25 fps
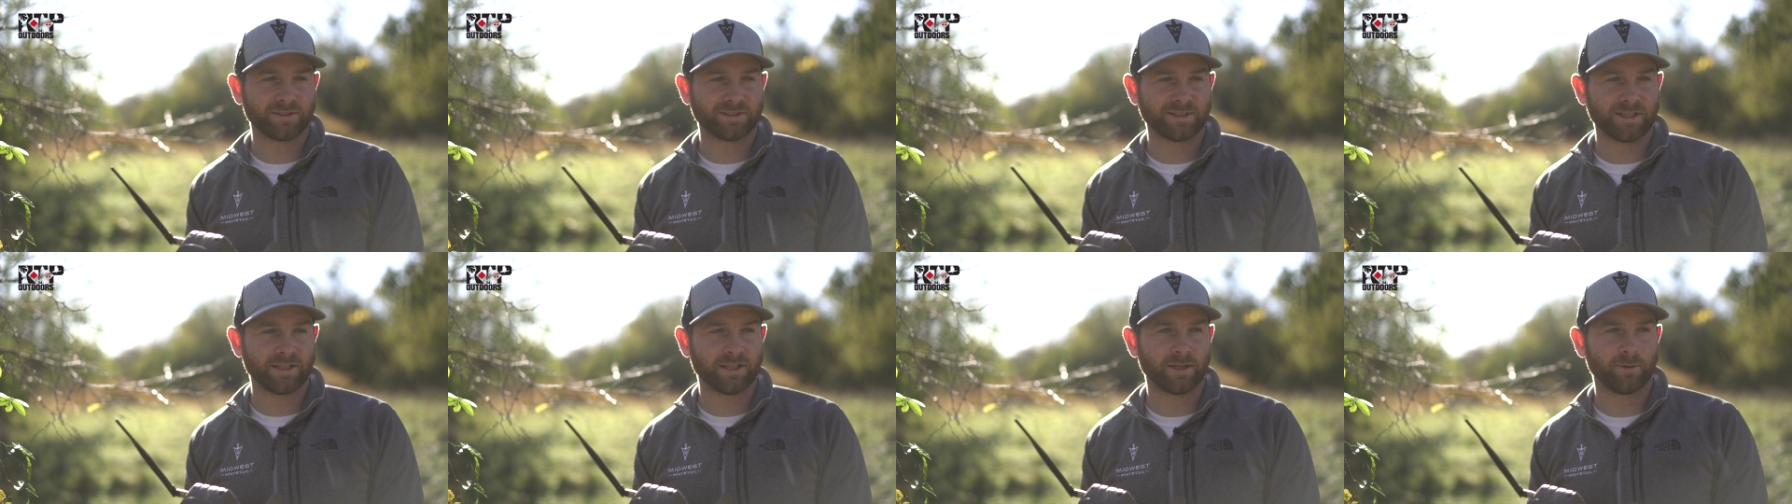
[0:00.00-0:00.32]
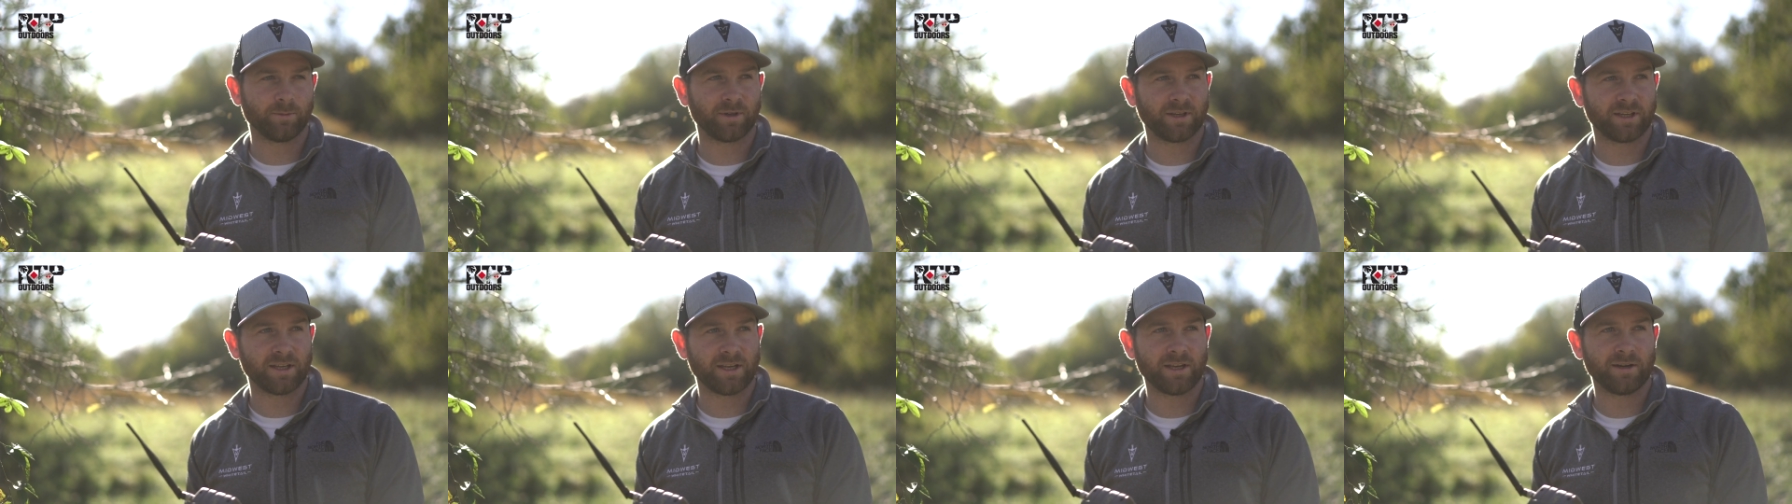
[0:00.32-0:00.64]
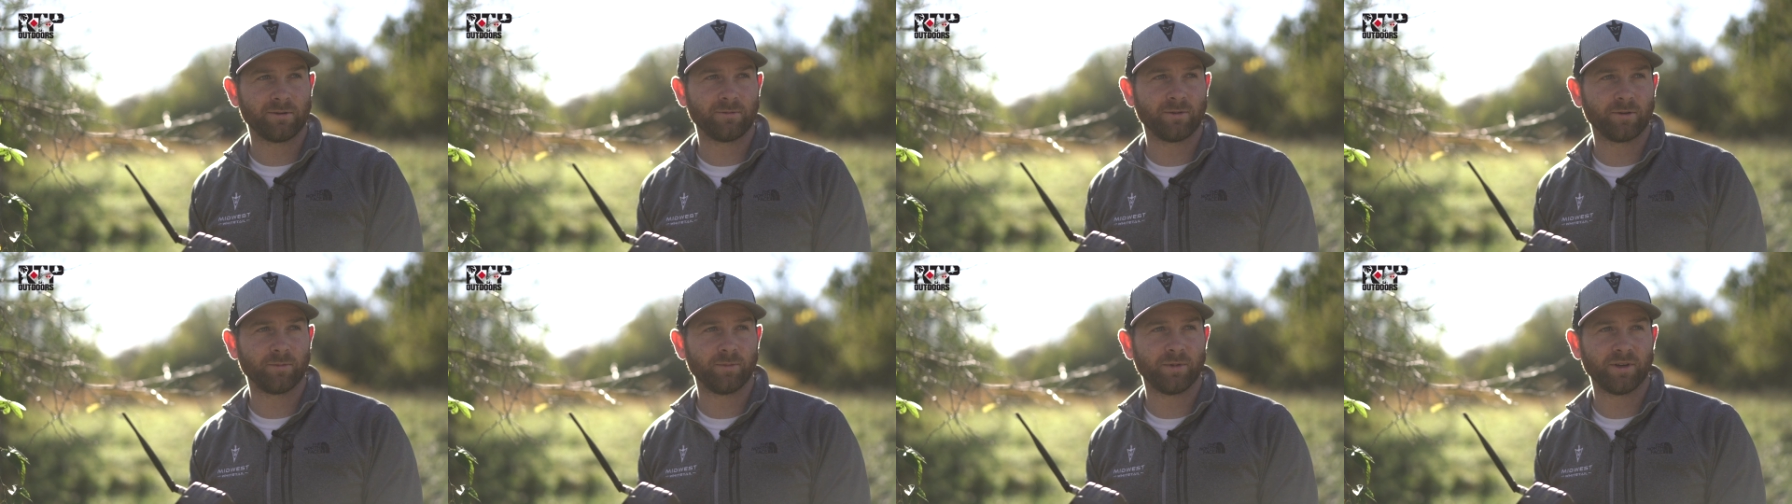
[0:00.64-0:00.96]
setting up a
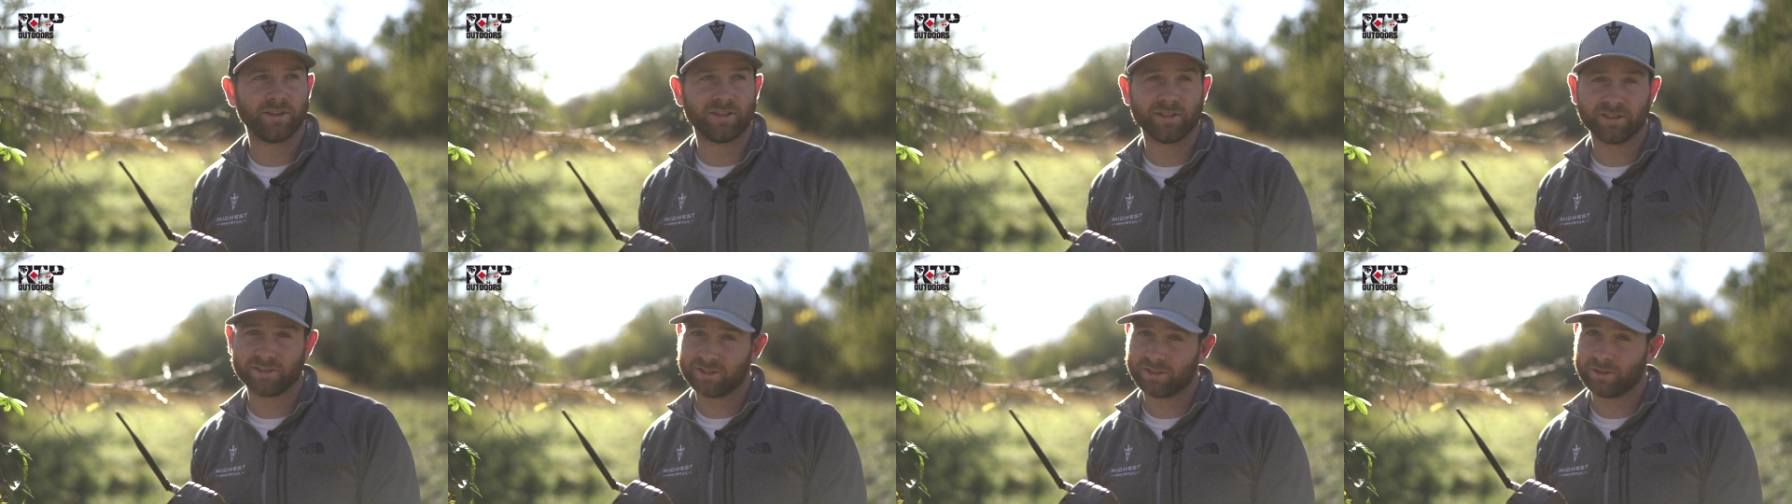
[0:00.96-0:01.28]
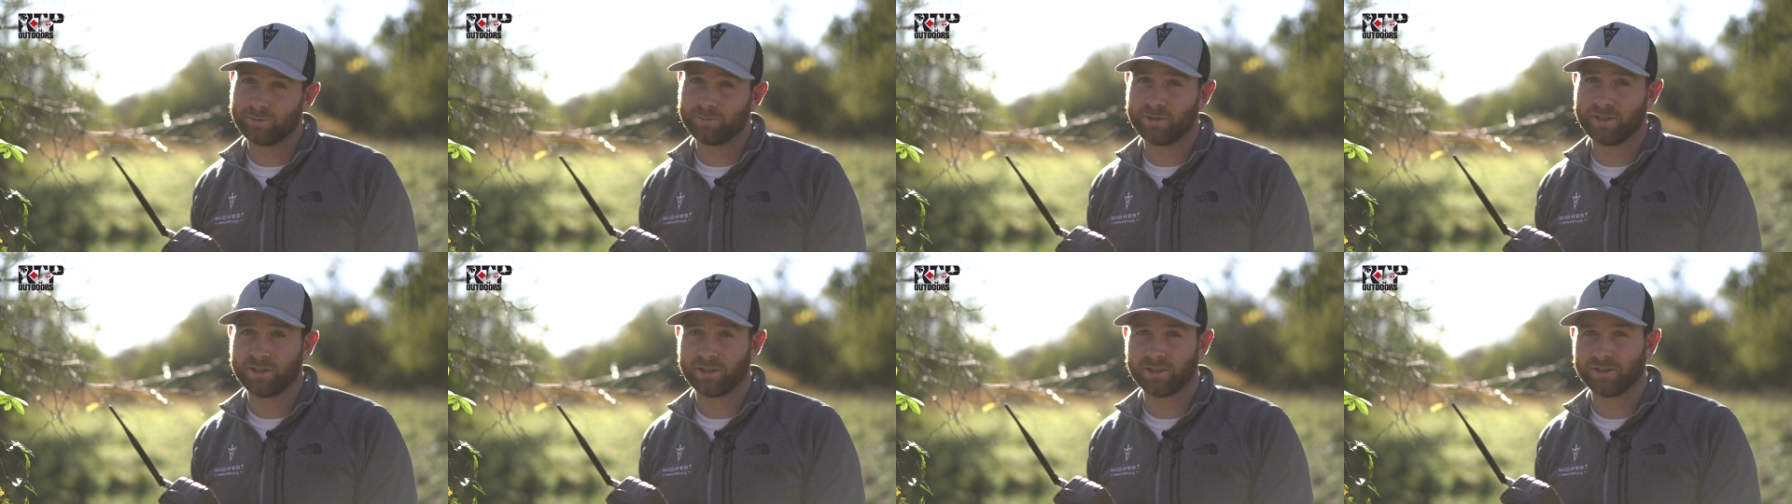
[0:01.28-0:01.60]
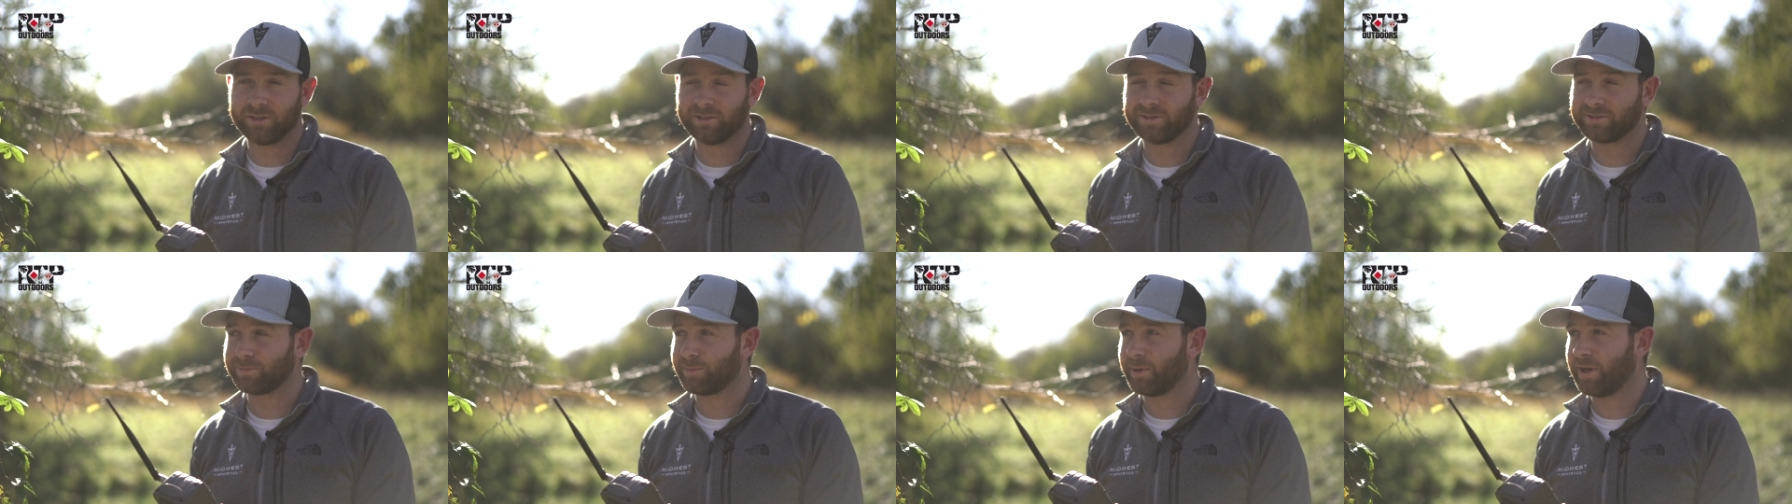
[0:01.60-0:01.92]
camera, but this should be a
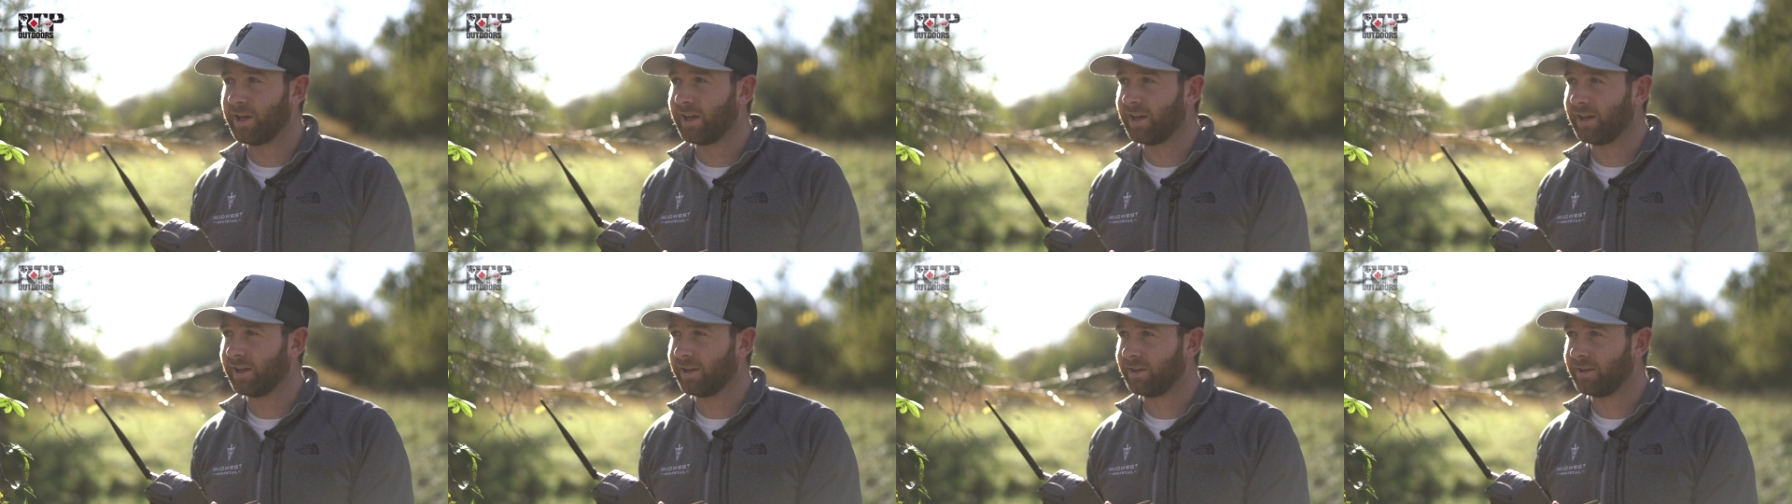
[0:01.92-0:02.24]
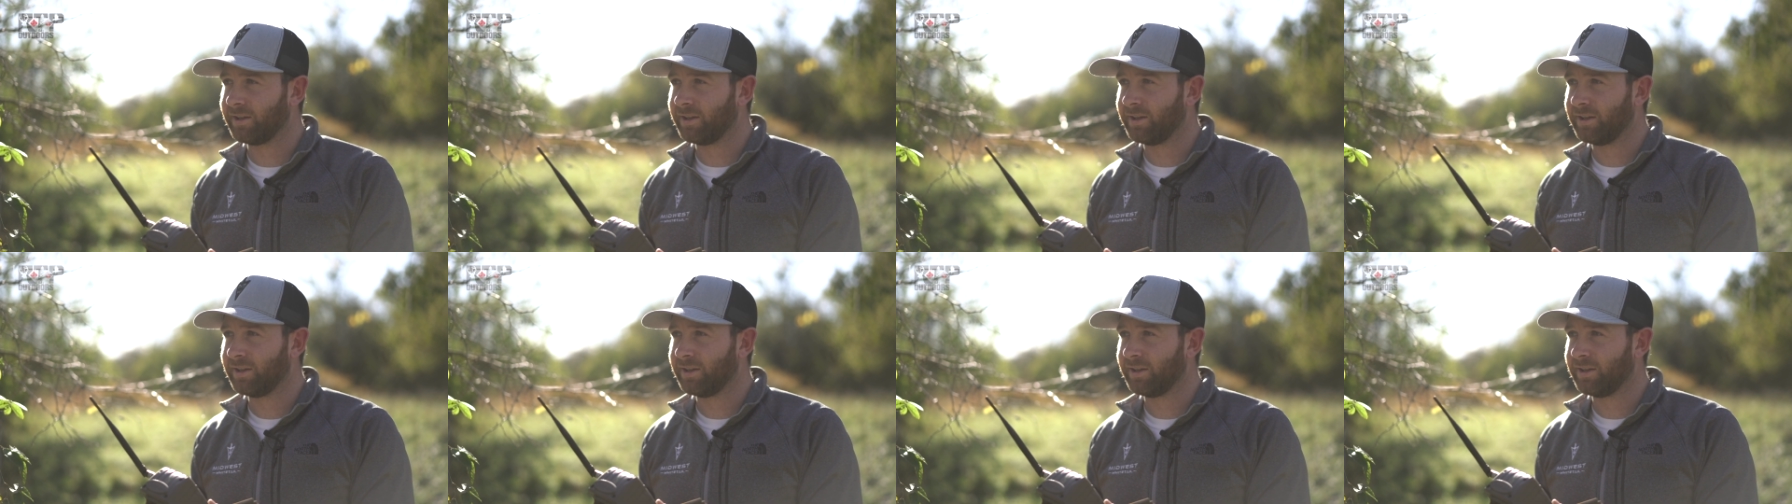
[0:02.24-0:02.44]
good spot.